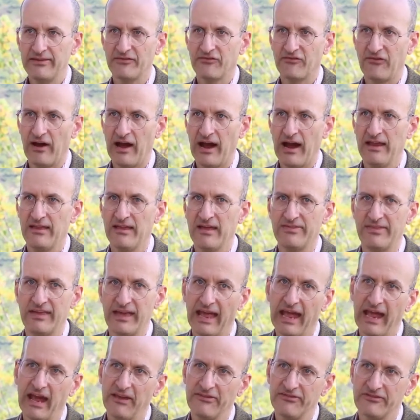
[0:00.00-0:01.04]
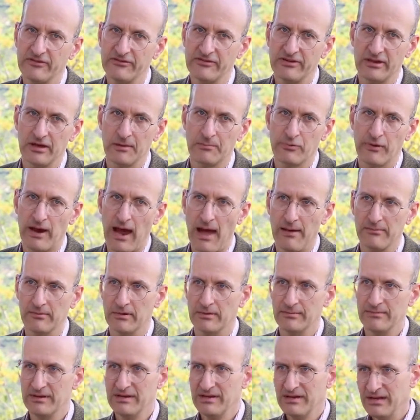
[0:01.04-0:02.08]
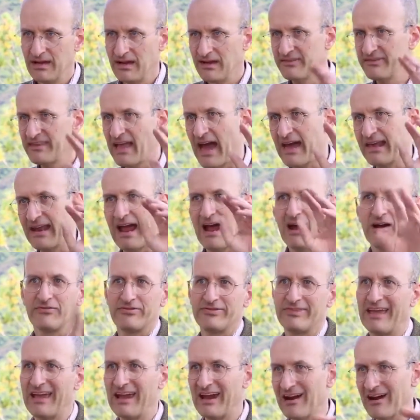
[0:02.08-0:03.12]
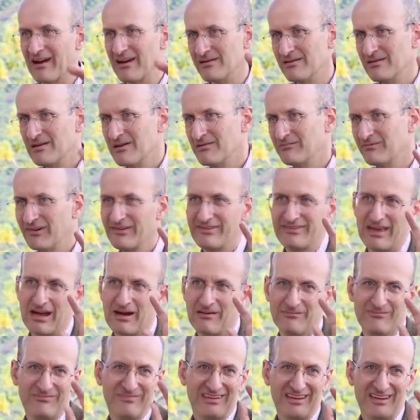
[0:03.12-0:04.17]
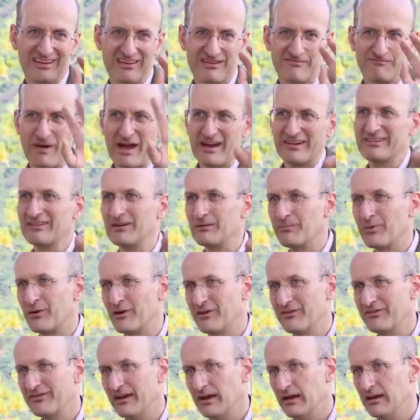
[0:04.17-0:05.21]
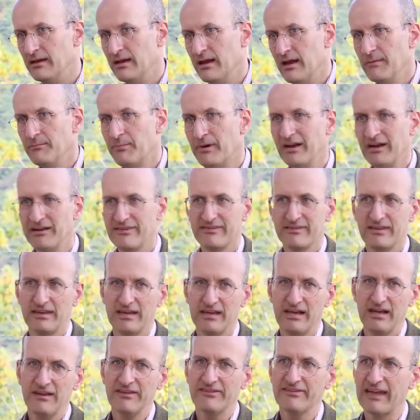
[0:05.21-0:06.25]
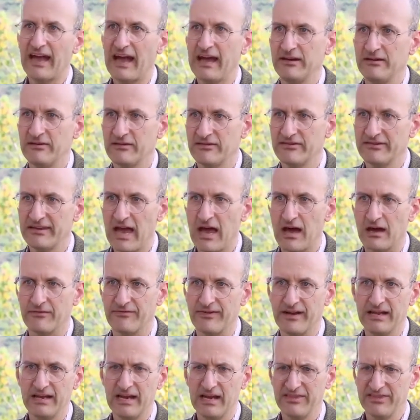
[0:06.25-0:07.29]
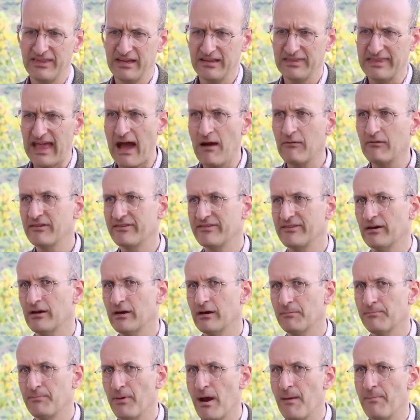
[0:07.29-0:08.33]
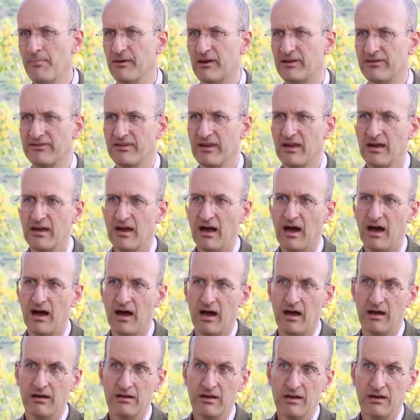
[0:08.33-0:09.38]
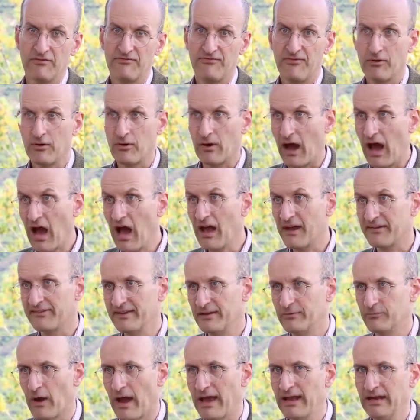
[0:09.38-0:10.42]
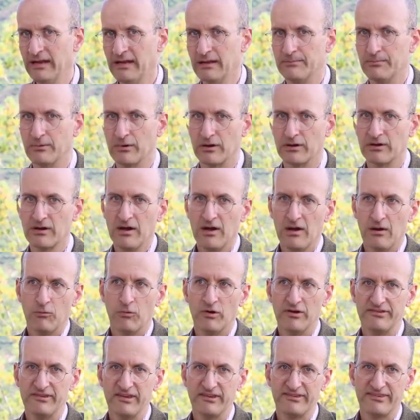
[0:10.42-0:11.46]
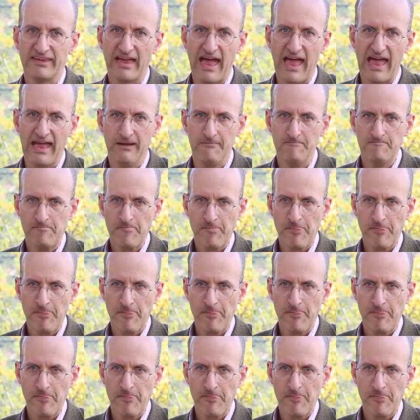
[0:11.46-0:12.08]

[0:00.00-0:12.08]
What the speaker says: to find that the answer to the problem is not out there with some special person, but it's inside yourself. And I think that was the whole purpose for us in writing the book, was to say,